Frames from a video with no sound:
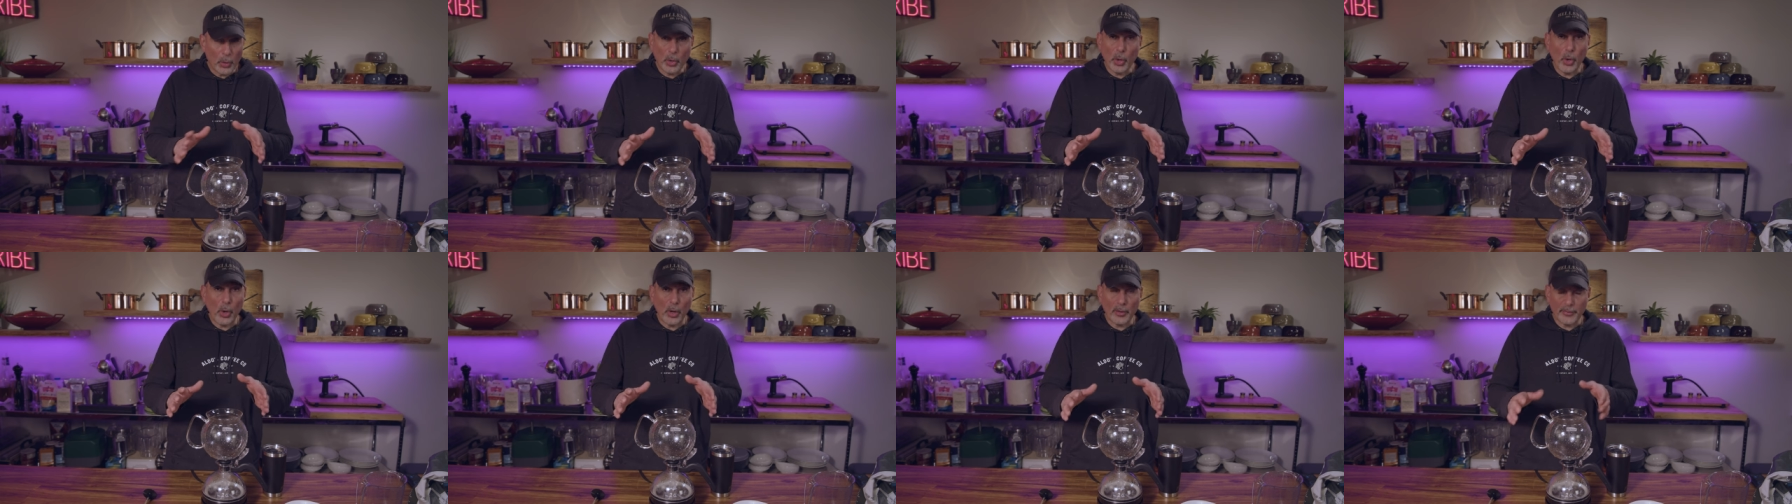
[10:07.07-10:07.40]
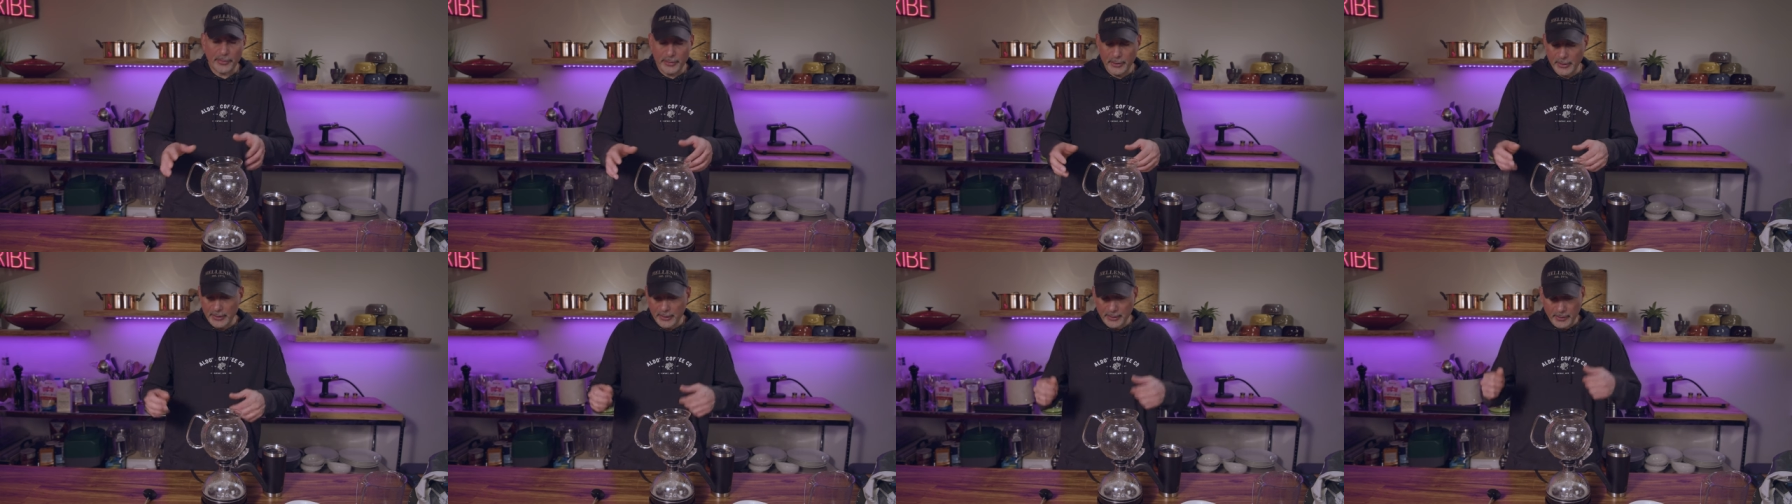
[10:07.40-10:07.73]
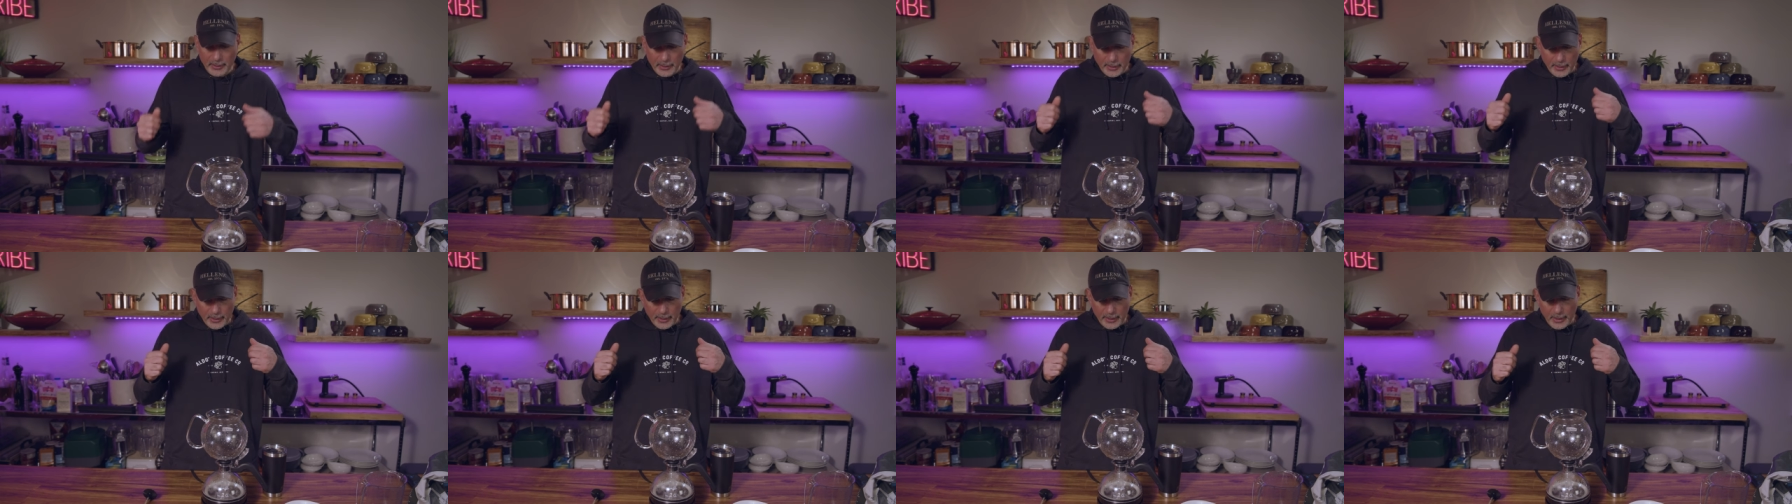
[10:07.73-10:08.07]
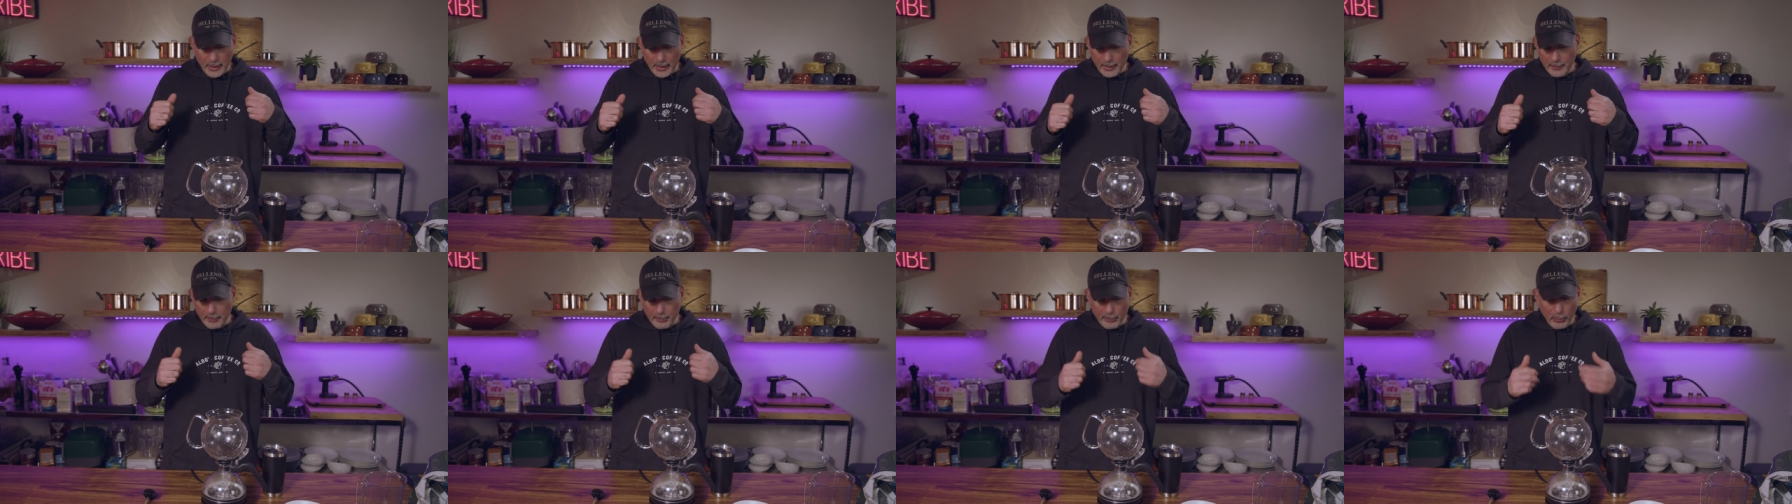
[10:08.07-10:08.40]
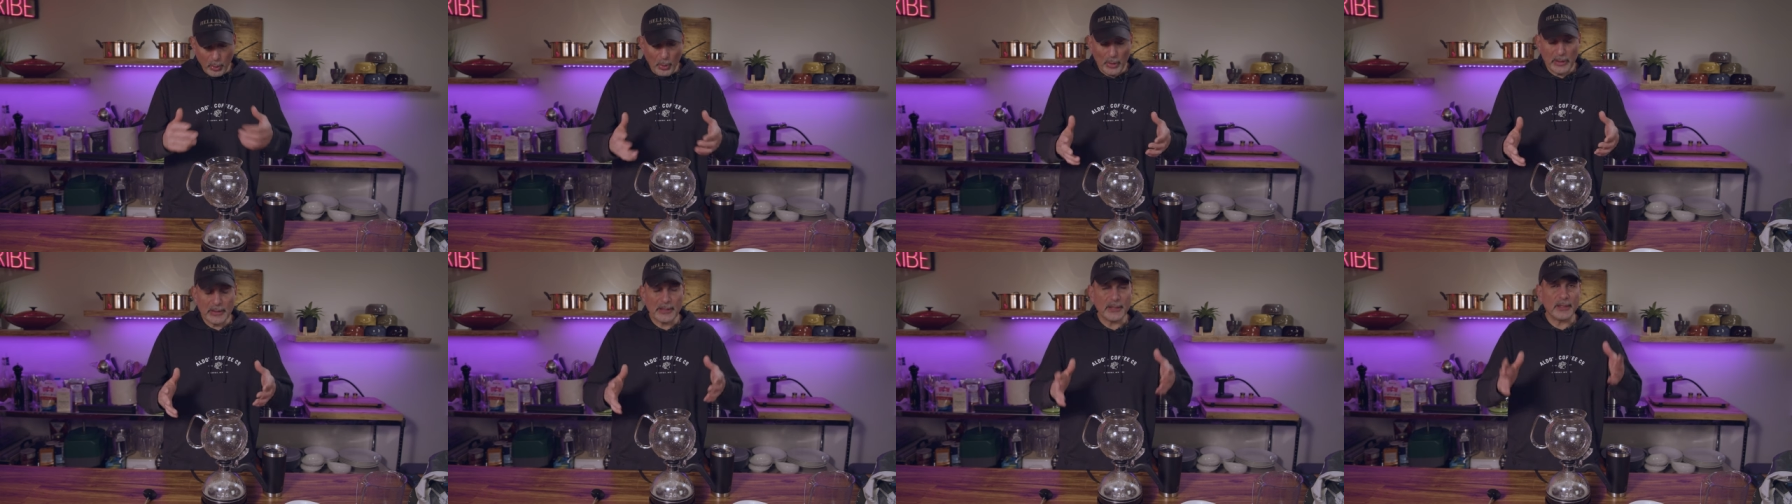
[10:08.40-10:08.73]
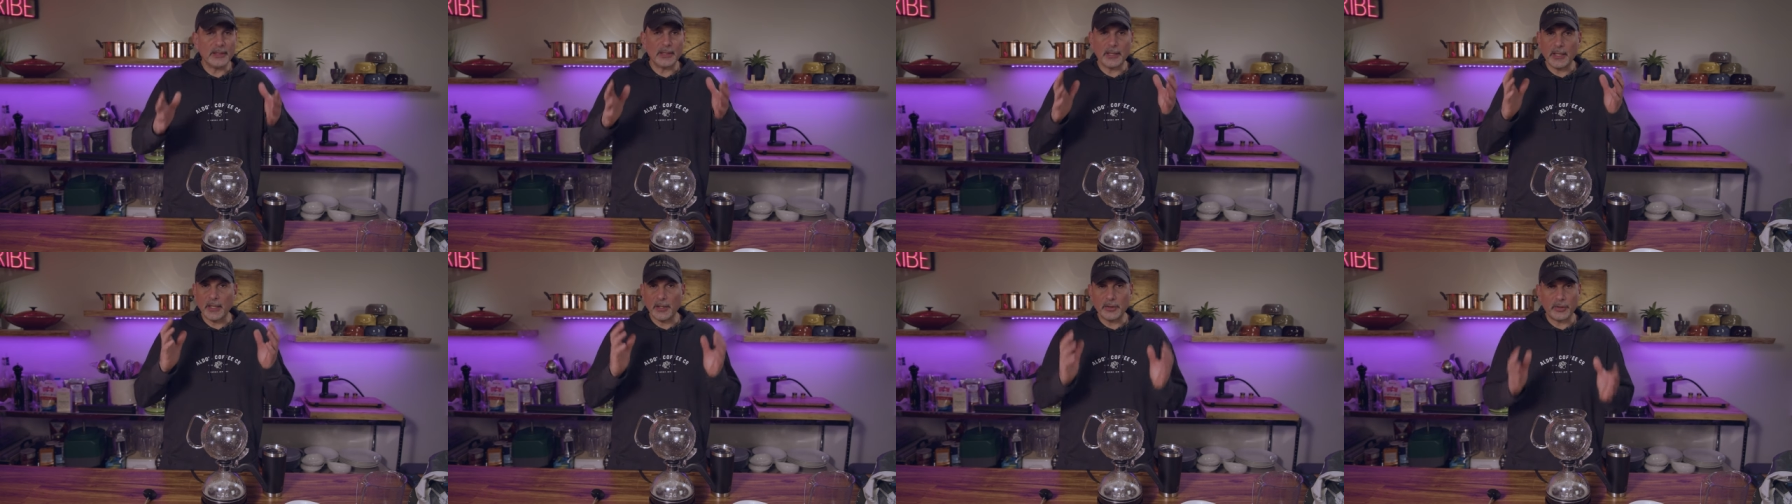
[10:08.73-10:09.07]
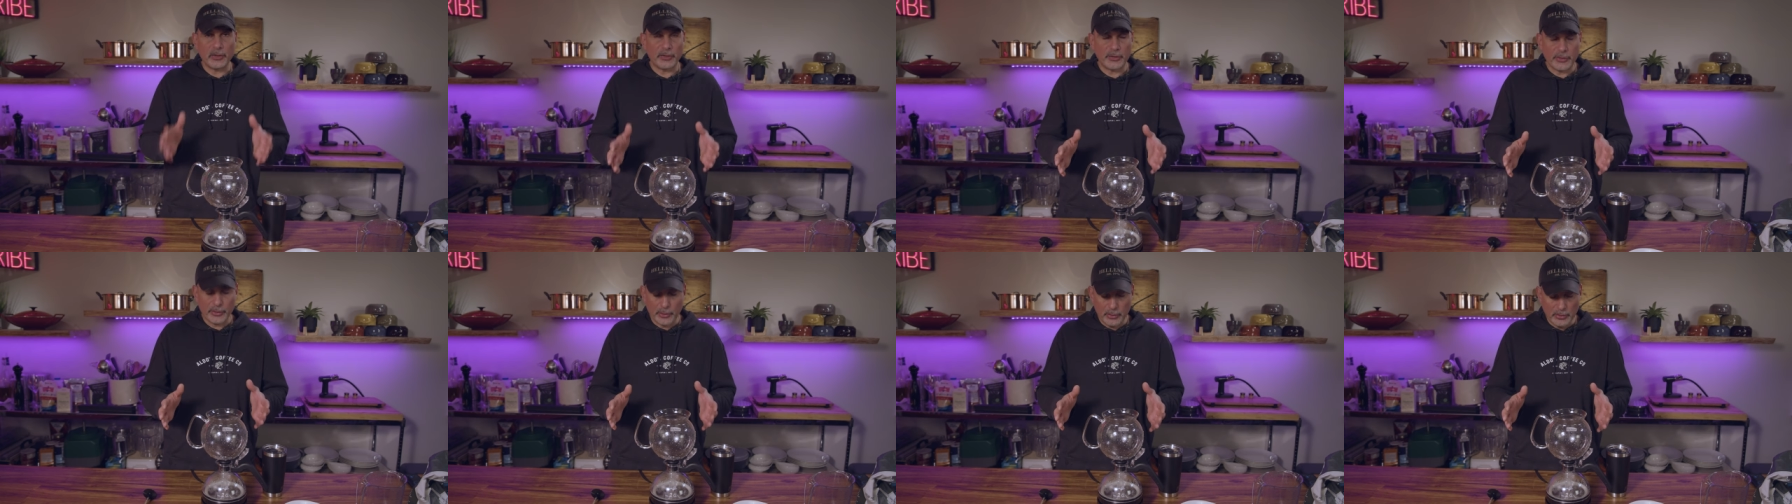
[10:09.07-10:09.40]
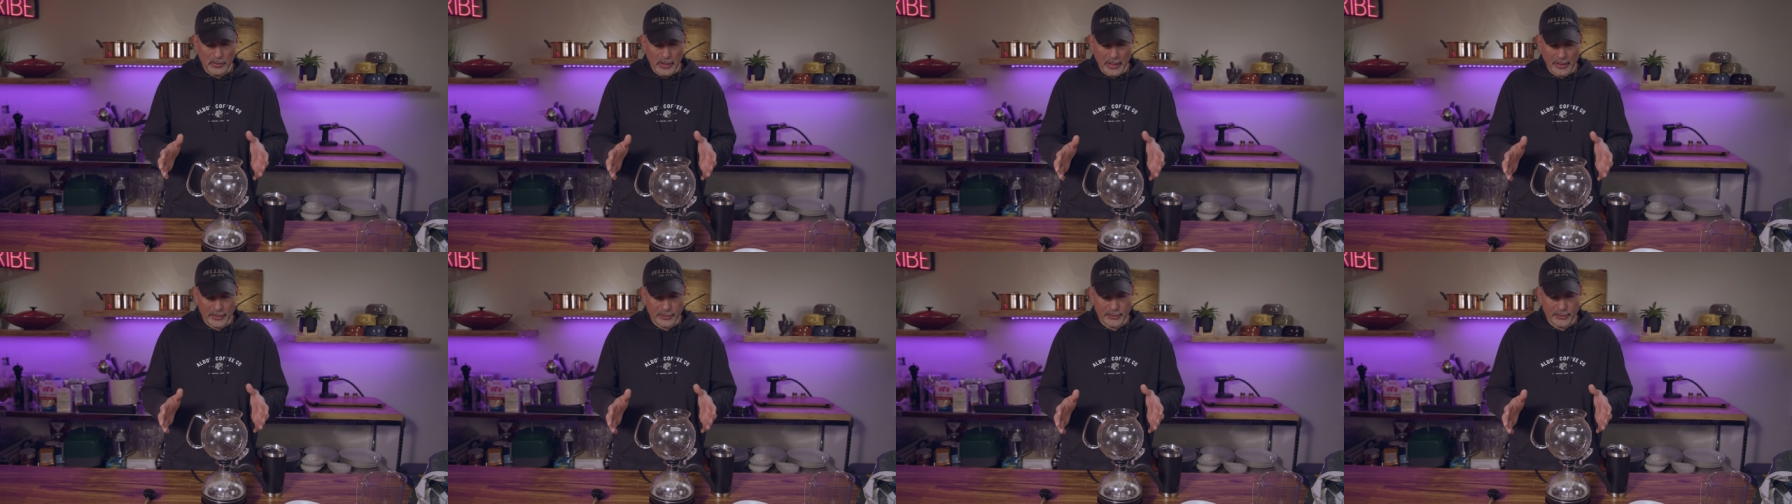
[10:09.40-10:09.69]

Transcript: no coffee, boil it, let it